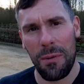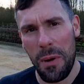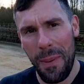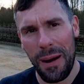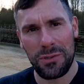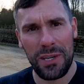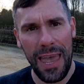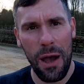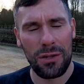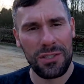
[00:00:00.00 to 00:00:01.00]
I'm about to
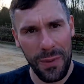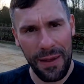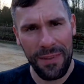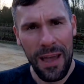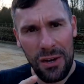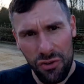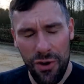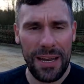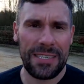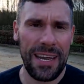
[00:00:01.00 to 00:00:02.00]
get on Zwift,
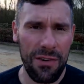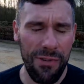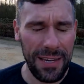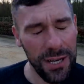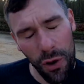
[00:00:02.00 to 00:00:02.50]
crit city race,